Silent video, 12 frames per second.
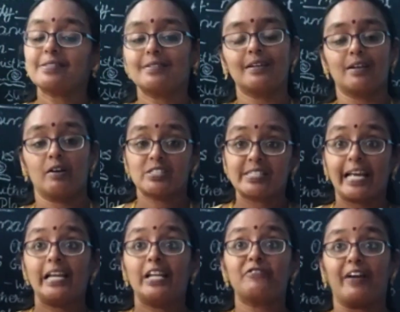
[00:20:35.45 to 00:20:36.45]
The
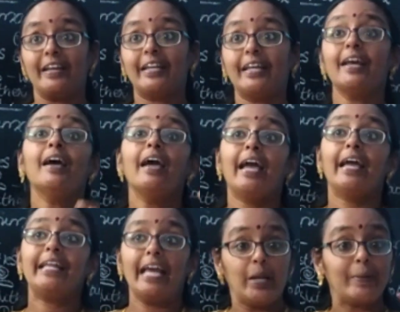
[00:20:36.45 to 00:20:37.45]
snail, if any
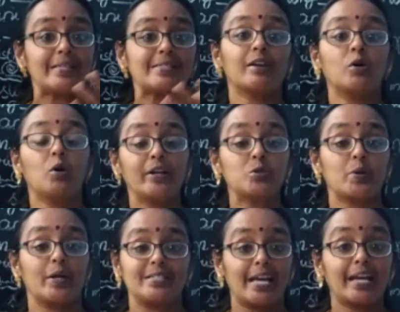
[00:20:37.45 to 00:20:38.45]
enemies are going to
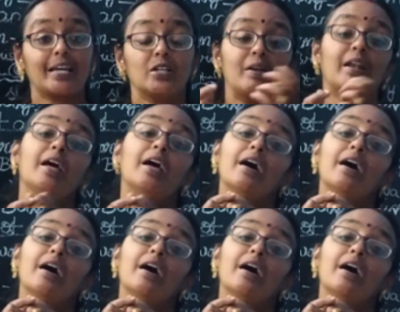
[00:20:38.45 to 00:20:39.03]
attack, it will